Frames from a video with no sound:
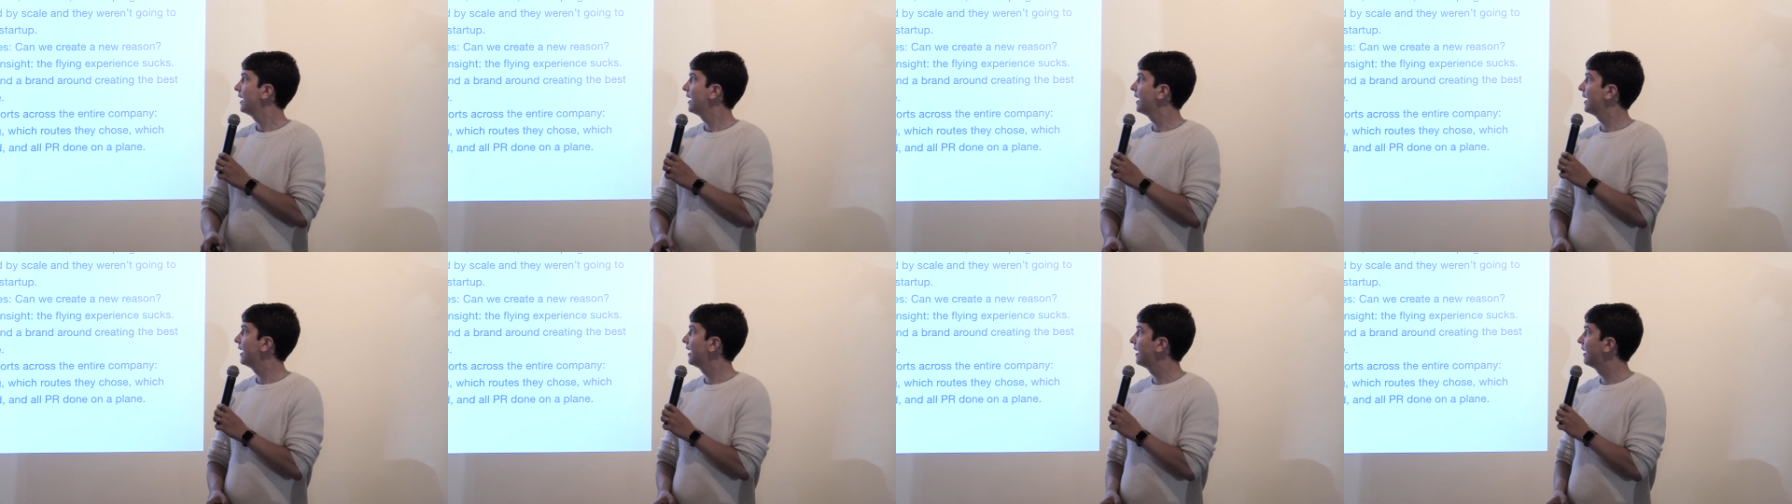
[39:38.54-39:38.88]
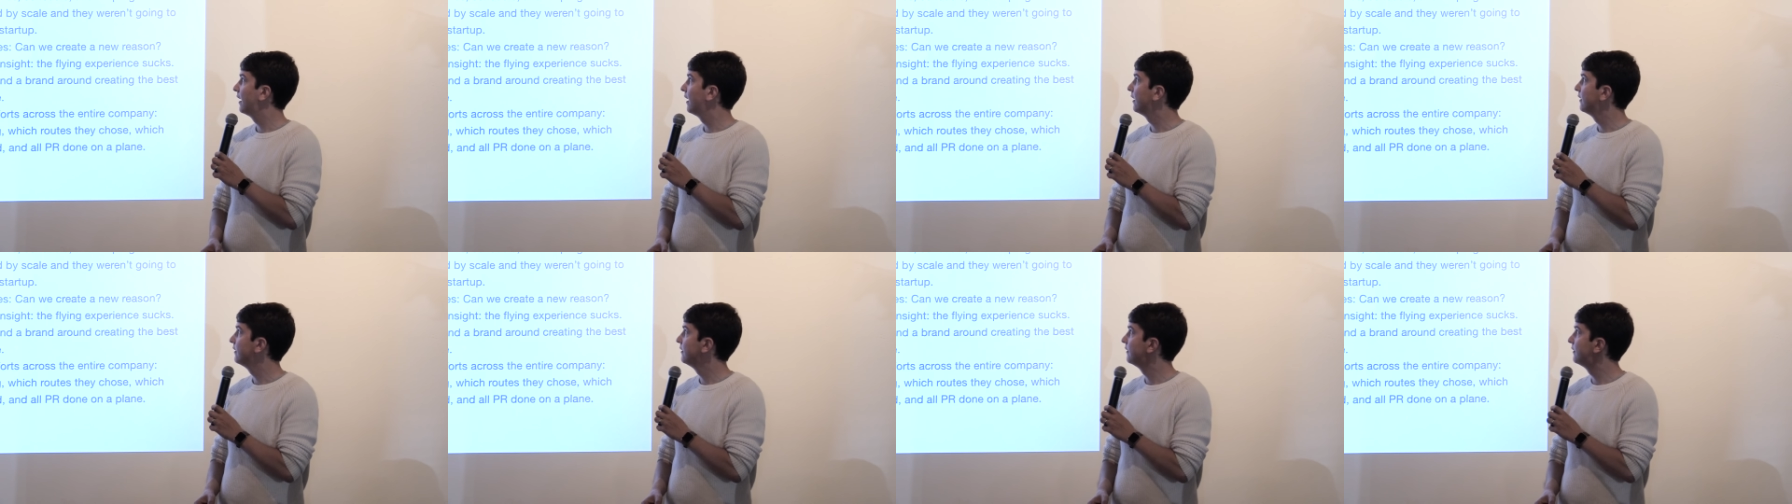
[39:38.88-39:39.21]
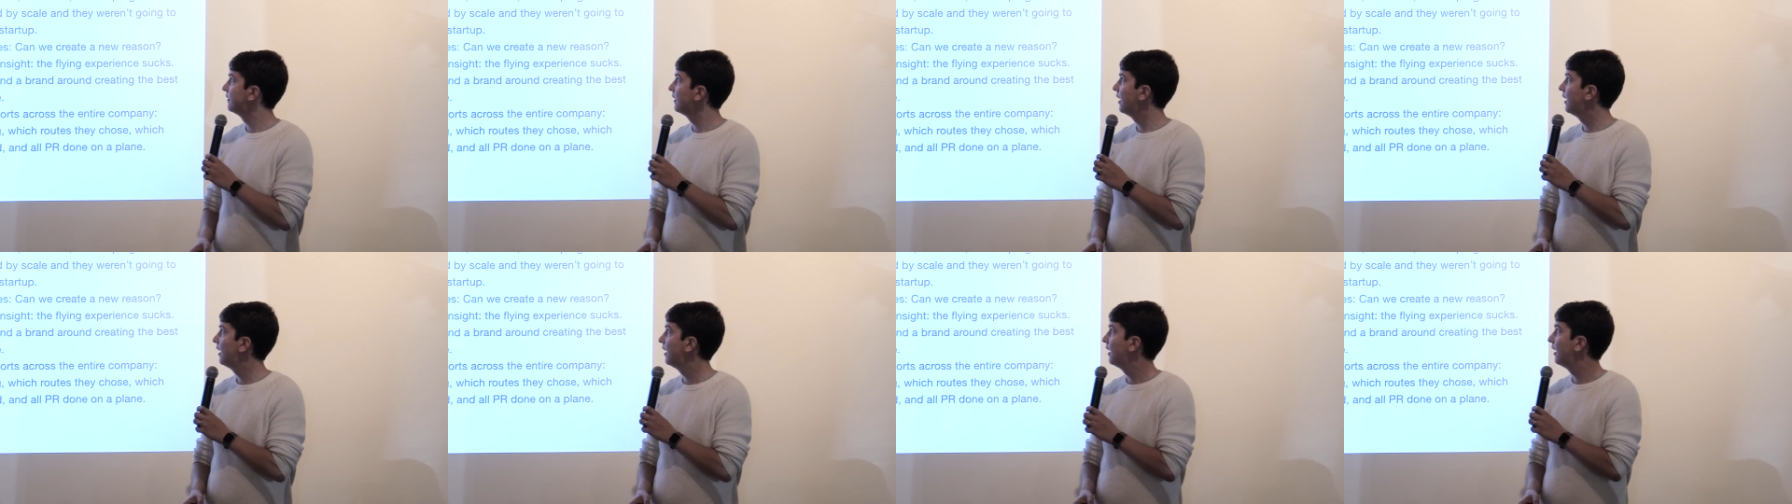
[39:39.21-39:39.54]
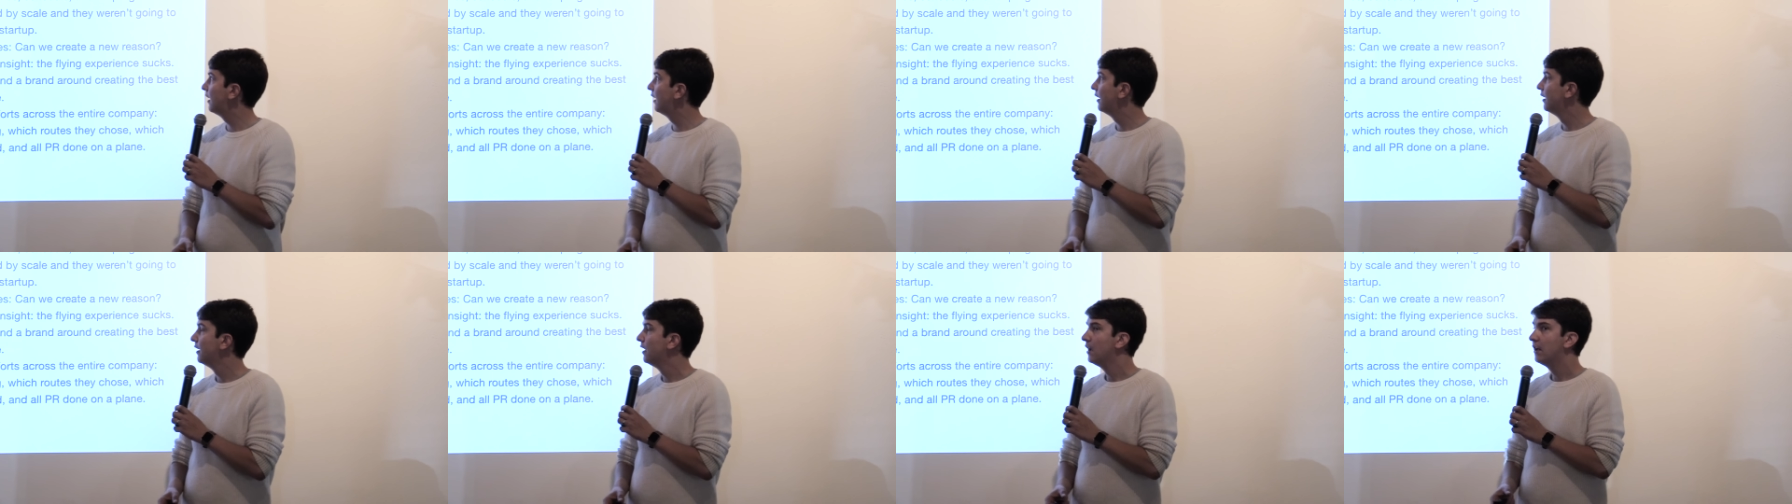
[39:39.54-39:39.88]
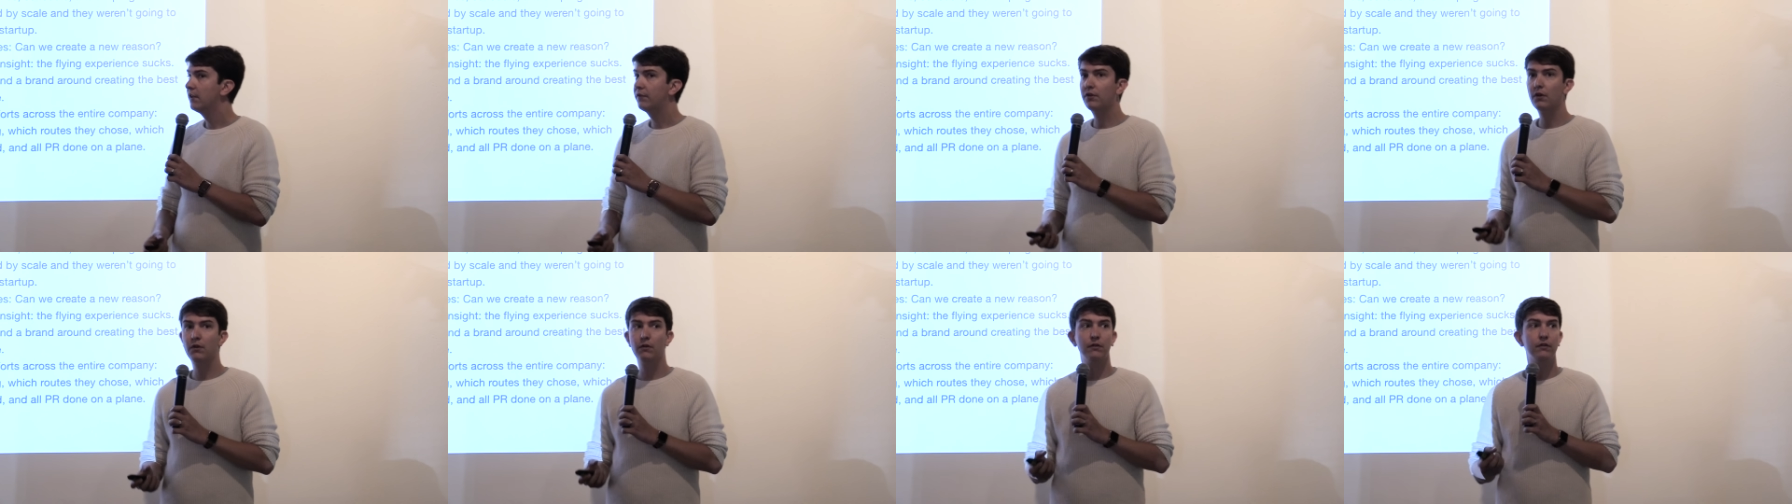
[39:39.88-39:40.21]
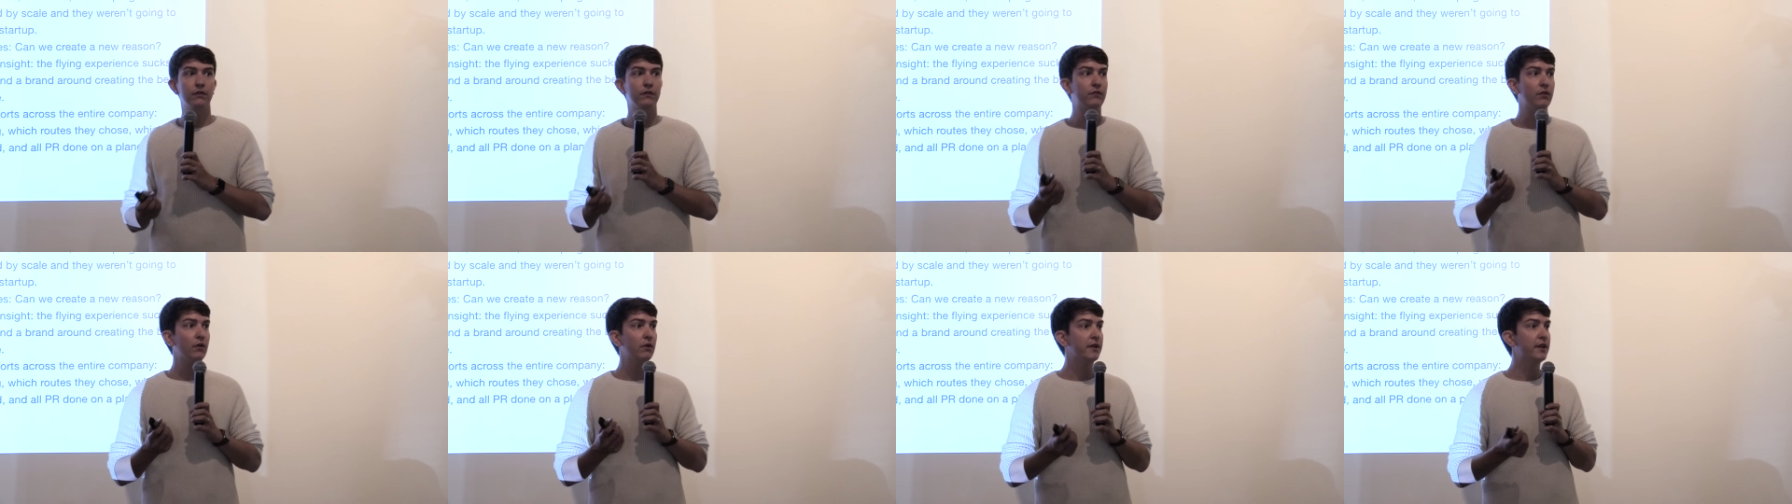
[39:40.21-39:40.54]
and
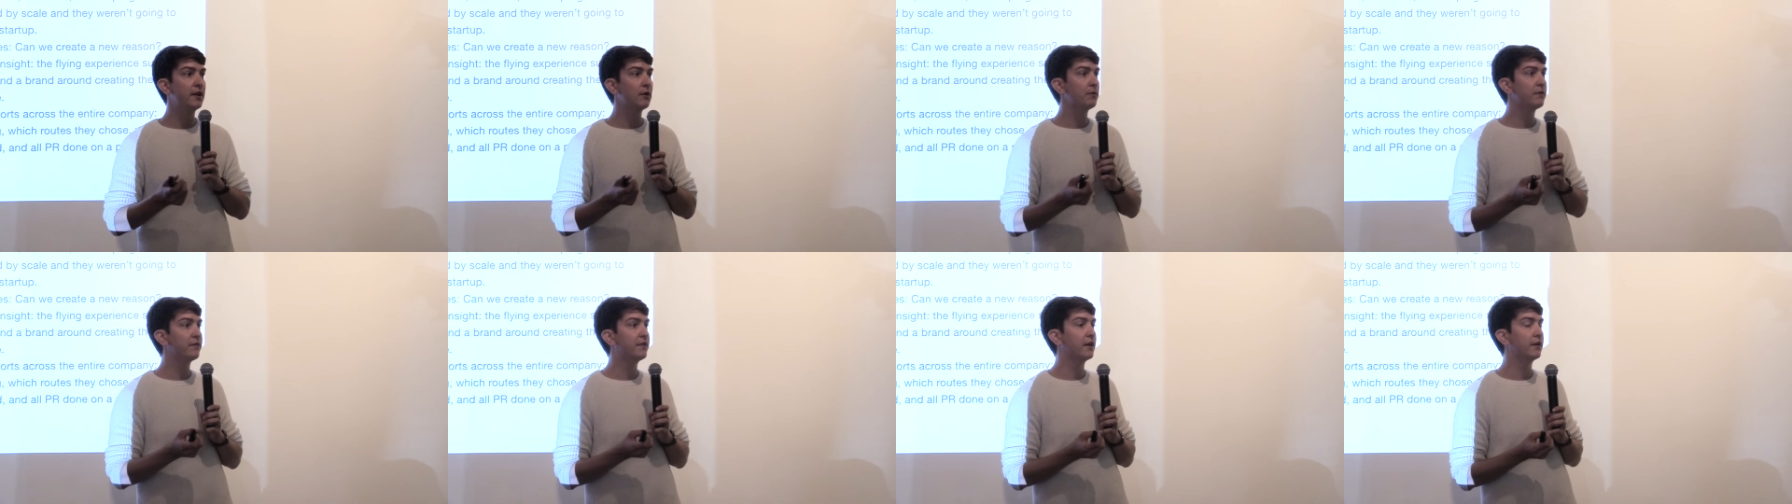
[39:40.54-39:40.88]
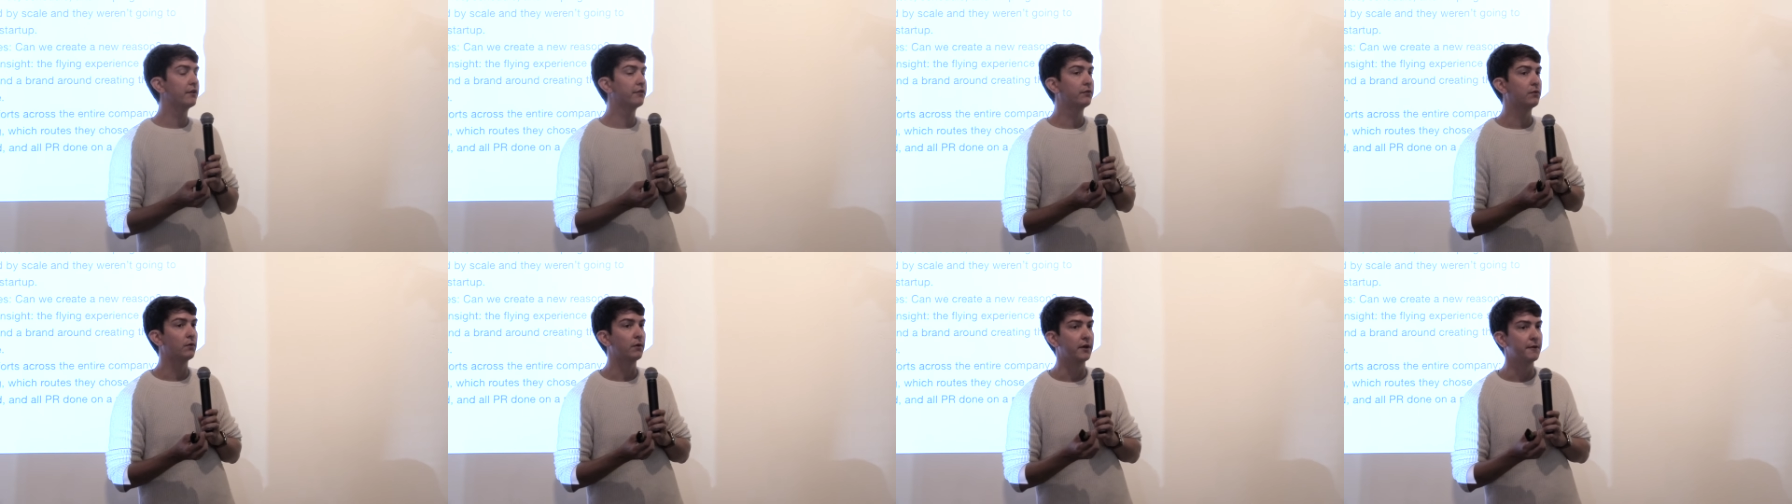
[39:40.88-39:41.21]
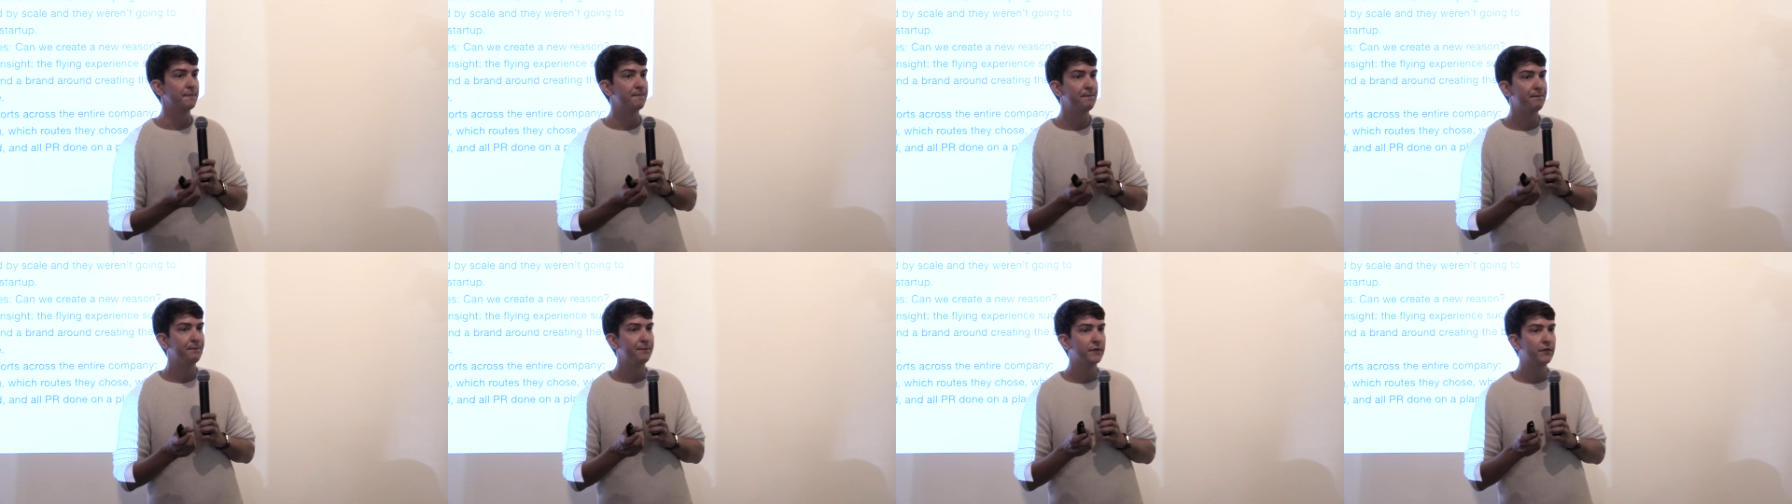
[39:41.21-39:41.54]
so here was their story.